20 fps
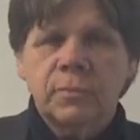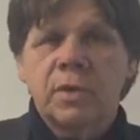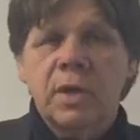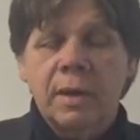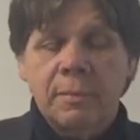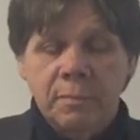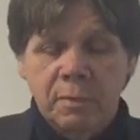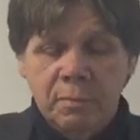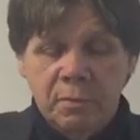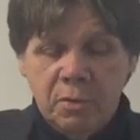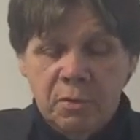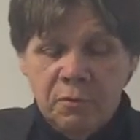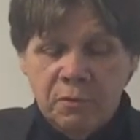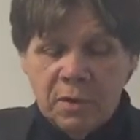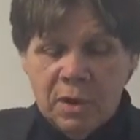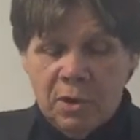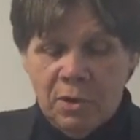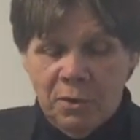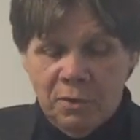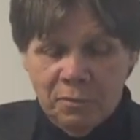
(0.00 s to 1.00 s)
Time to move
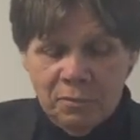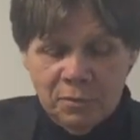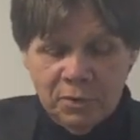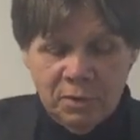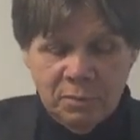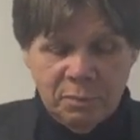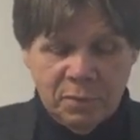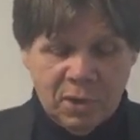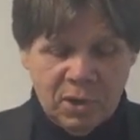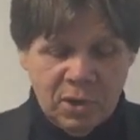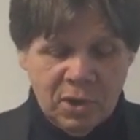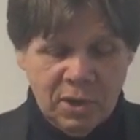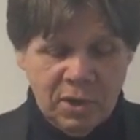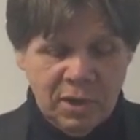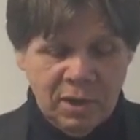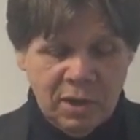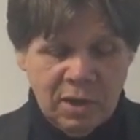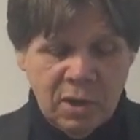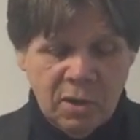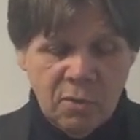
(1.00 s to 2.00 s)
on. Depart
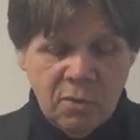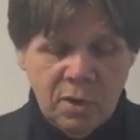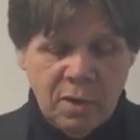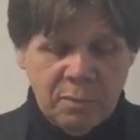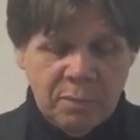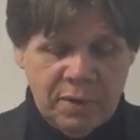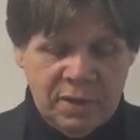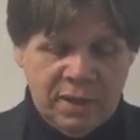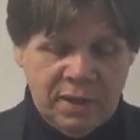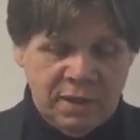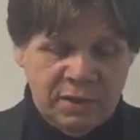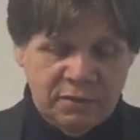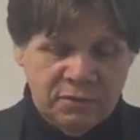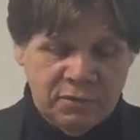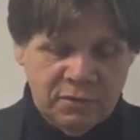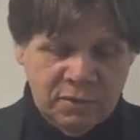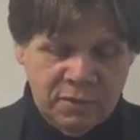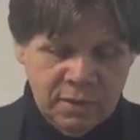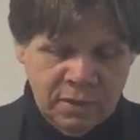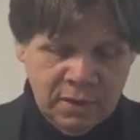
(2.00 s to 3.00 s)
and go up
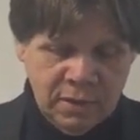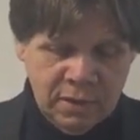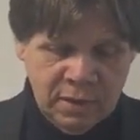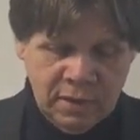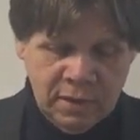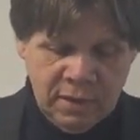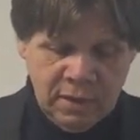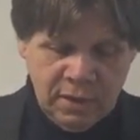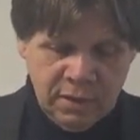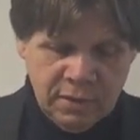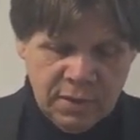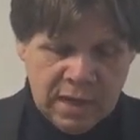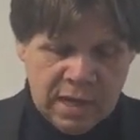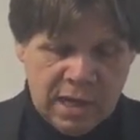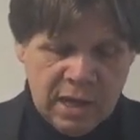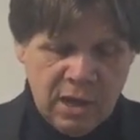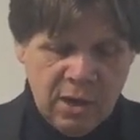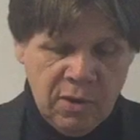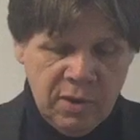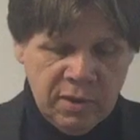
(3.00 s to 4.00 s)
hence,
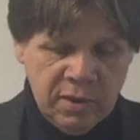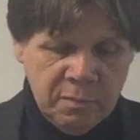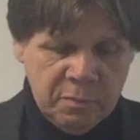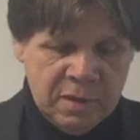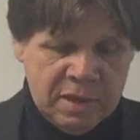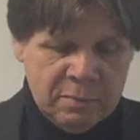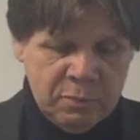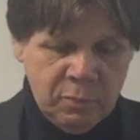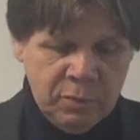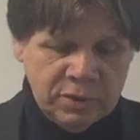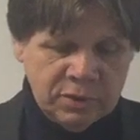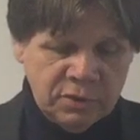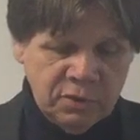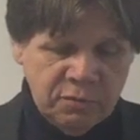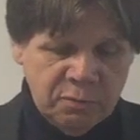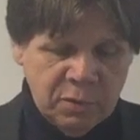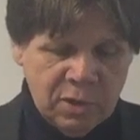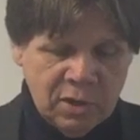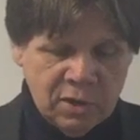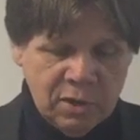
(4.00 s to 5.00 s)
thou and the people which
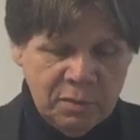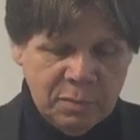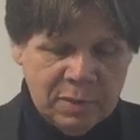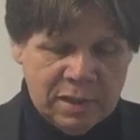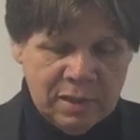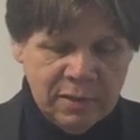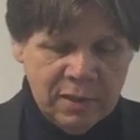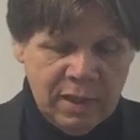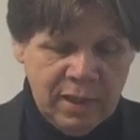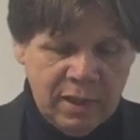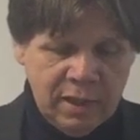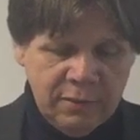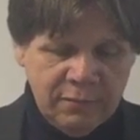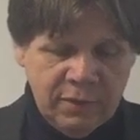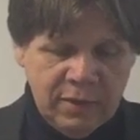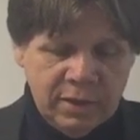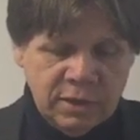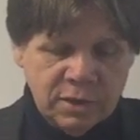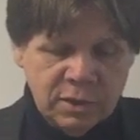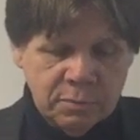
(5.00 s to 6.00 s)
you've brought up out of the land of
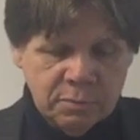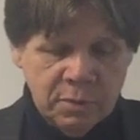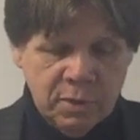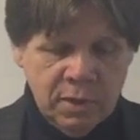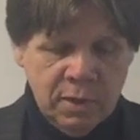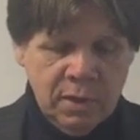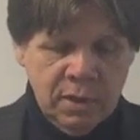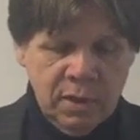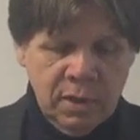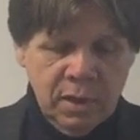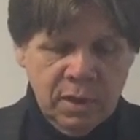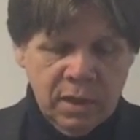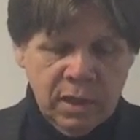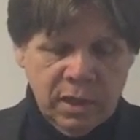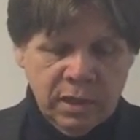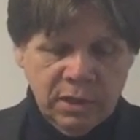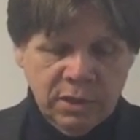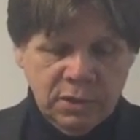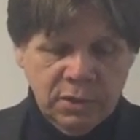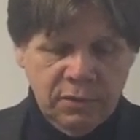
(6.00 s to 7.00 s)
Egypt,
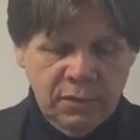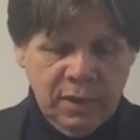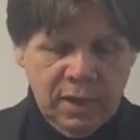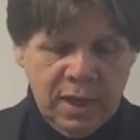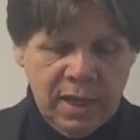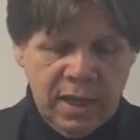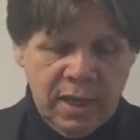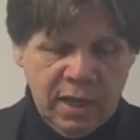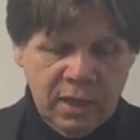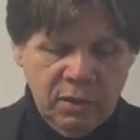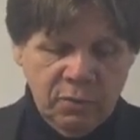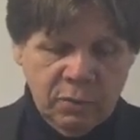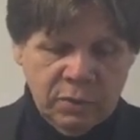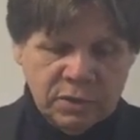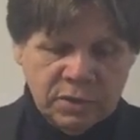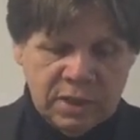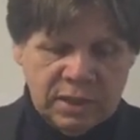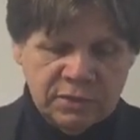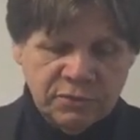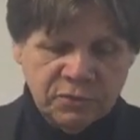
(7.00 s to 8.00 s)
unto the land
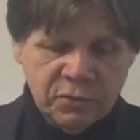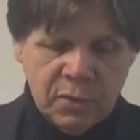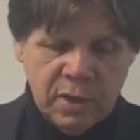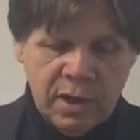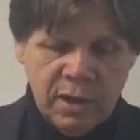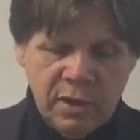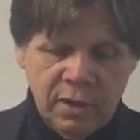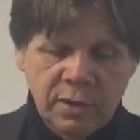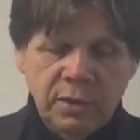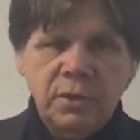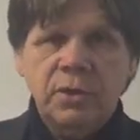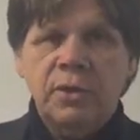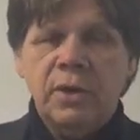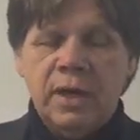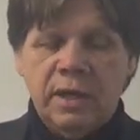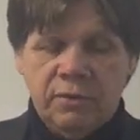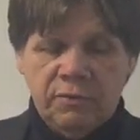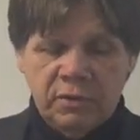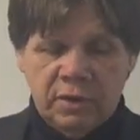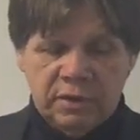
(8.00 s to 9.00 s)
which I swear unto your
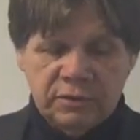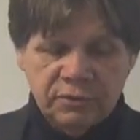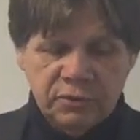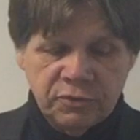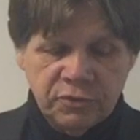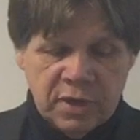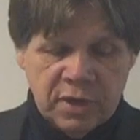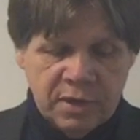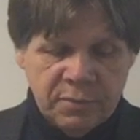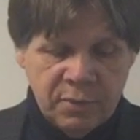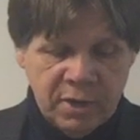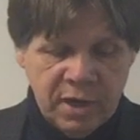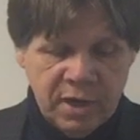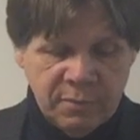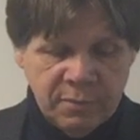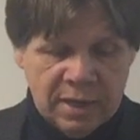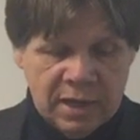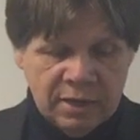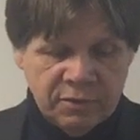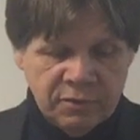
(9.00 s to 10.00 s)
ancestors,
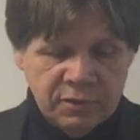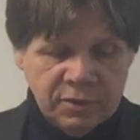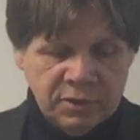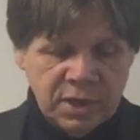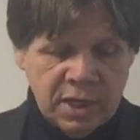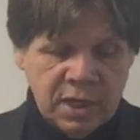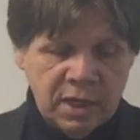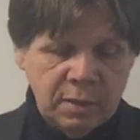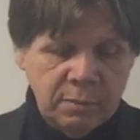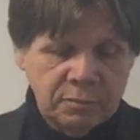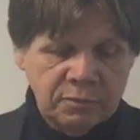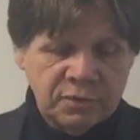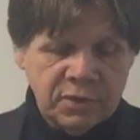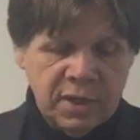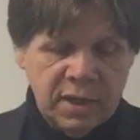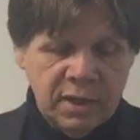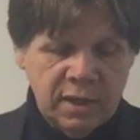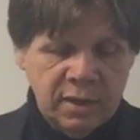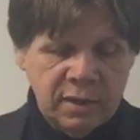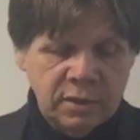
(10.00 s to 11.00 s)
Abraham, Isaac, and Jacob,
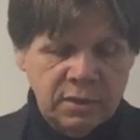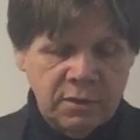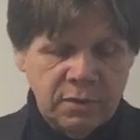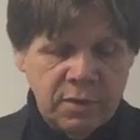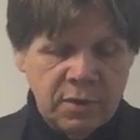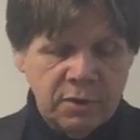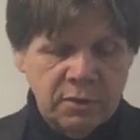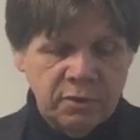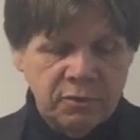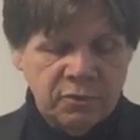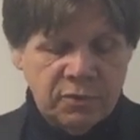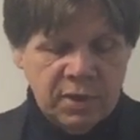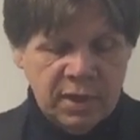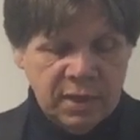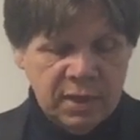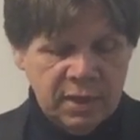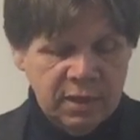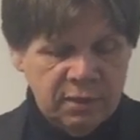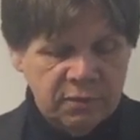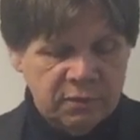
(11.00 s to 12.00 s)
saying, Unto their
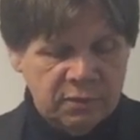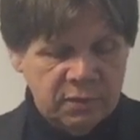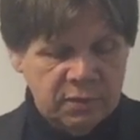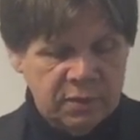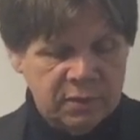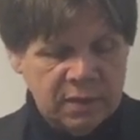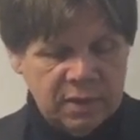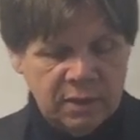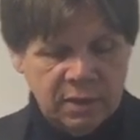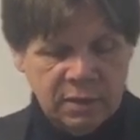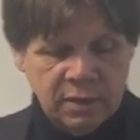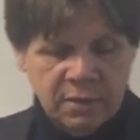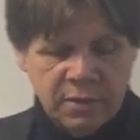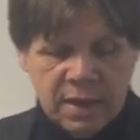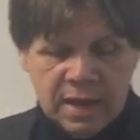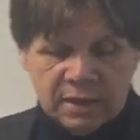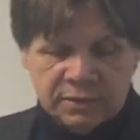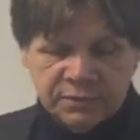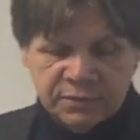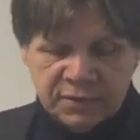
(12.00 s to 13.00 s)
descendants, unto
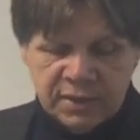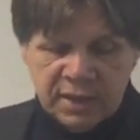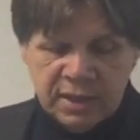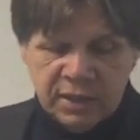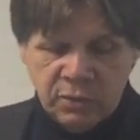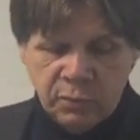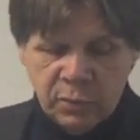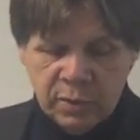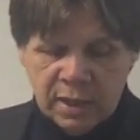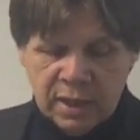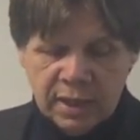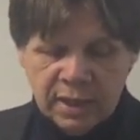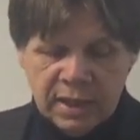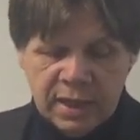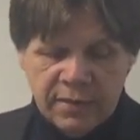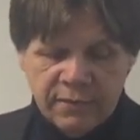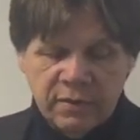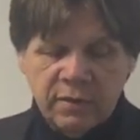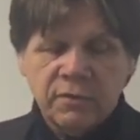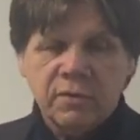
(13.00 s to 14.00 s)
thy seed will I
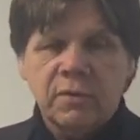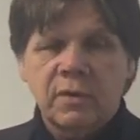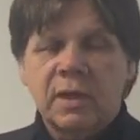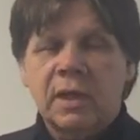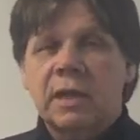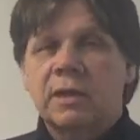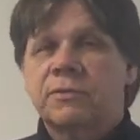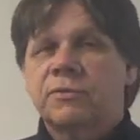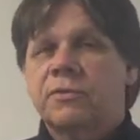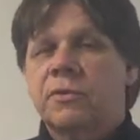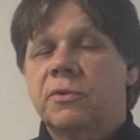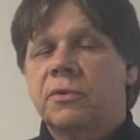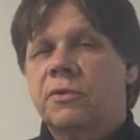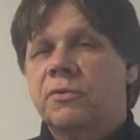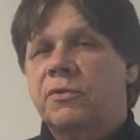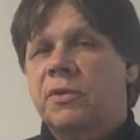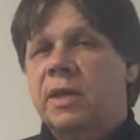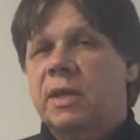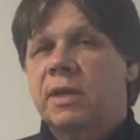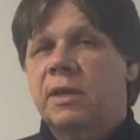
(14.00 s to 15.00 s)
give it. So now it's their
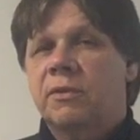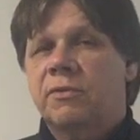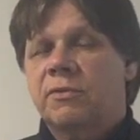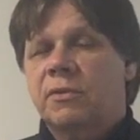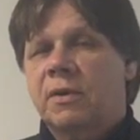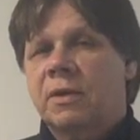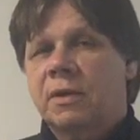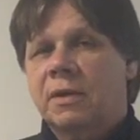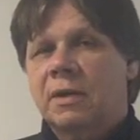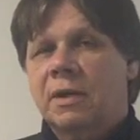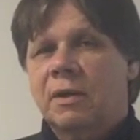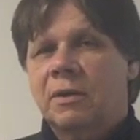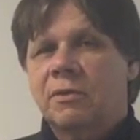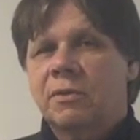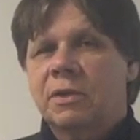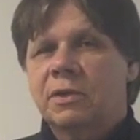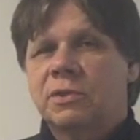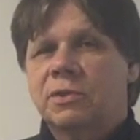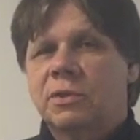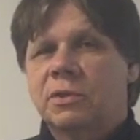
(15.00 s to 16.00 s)
descendants. All
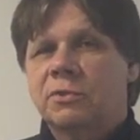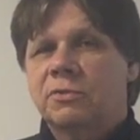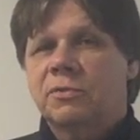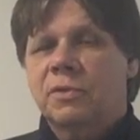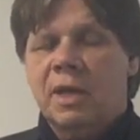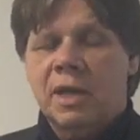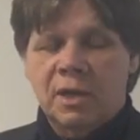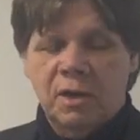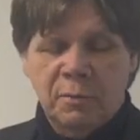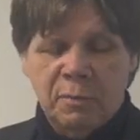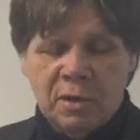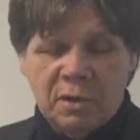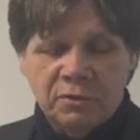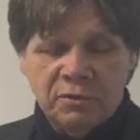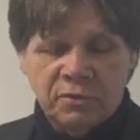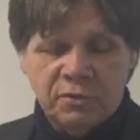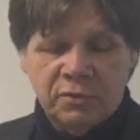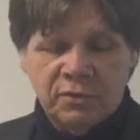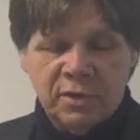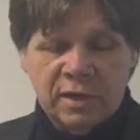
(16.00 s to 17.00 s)
these years later,
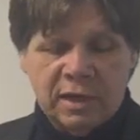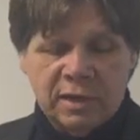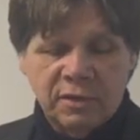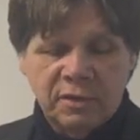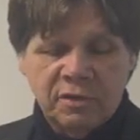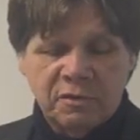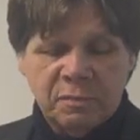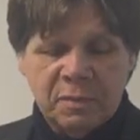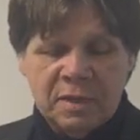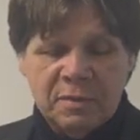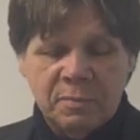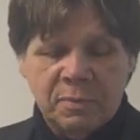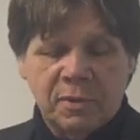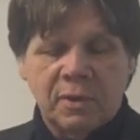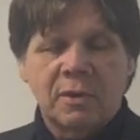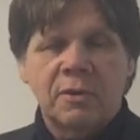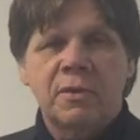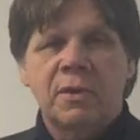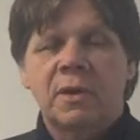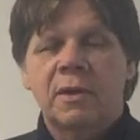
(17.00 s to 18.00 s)
Moses and all these people
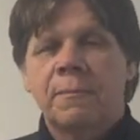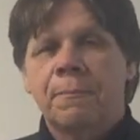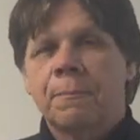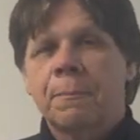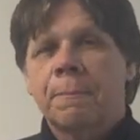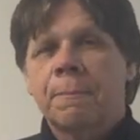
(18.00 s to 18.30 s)
are the